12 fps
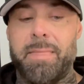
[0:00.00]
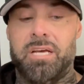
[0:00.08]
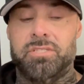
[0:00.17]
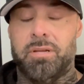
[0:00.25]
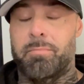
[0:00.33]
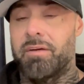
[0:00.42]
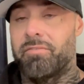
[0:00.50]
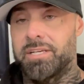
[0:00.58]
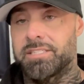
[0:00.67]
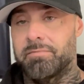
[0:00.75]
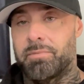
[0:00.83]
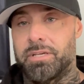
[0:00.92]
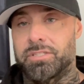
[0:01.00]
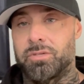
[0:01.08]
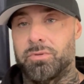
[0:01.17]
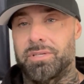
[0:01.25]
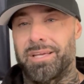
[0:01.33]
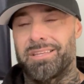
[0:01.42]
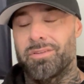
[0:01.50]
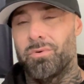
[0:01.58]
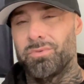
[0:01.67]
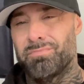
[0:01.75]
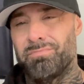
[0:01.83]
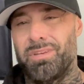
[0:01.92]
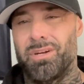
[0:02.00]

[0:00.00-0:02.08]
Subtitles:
So my advice to everybody is too is like, don't,